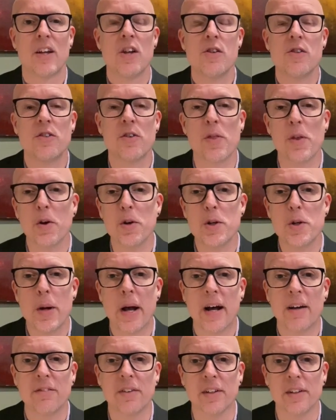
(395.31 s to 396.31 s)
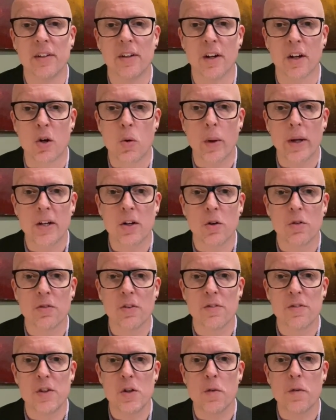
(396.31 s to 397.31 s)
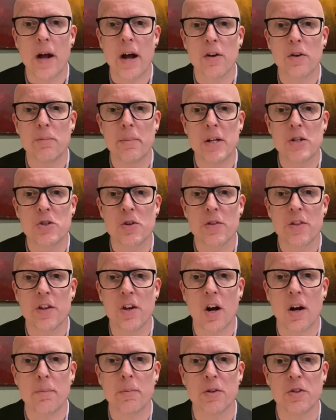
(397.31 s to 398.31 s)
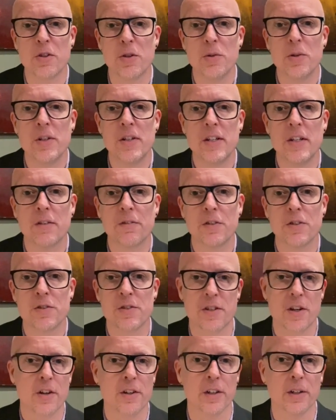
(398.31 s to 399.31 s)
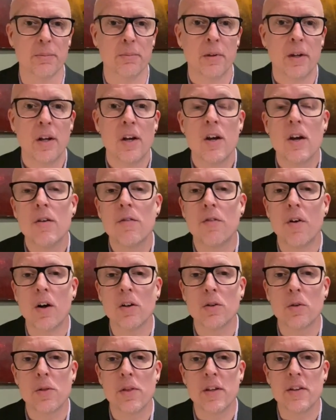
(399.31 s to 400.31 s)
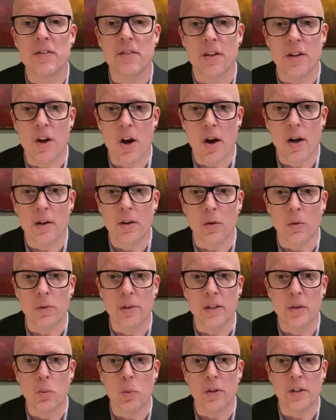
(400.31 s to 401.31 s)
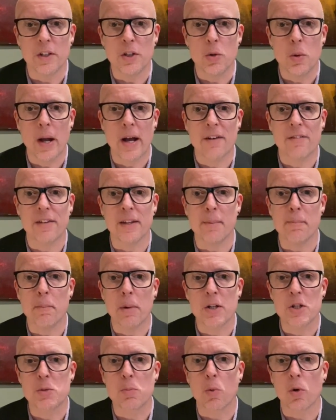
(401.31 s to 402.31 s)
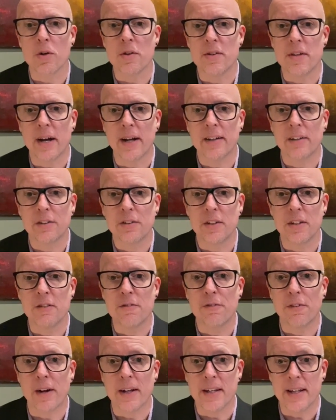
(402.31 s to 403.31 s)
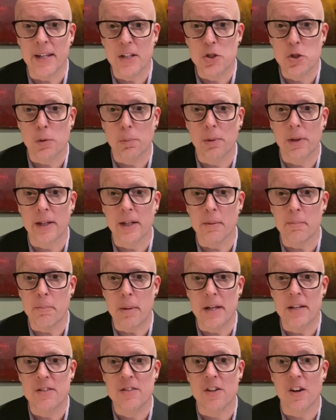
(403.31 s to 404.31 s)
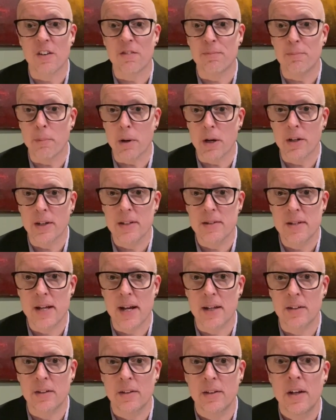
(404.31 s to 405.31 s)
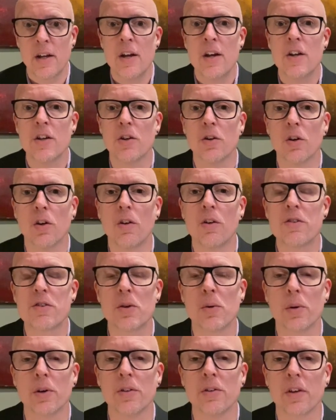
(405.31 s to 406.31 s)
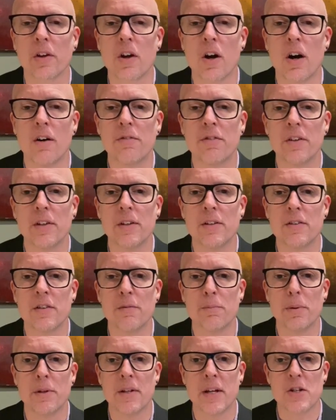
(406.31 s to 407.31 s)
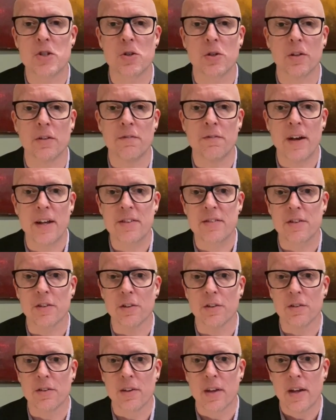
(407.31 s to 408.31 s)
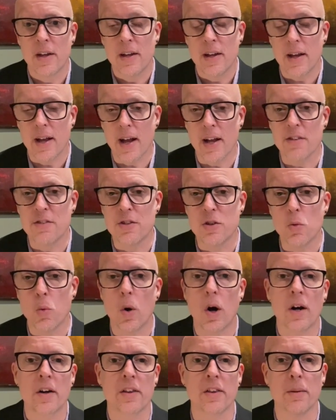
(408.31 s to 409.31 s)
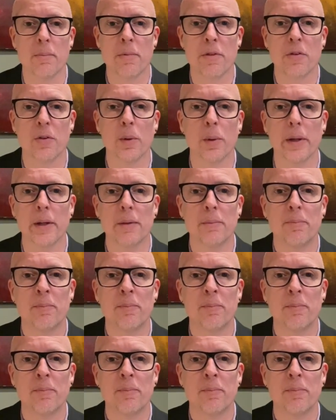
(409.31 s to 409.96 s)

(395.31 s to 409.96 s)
So there you have it, a quick overview of how to measure the opportunity of your startup. Follow this, and not only will you have a much more dialed in financial plan based off market data, you'll also earn the confidence of potential investors as you walk them through it.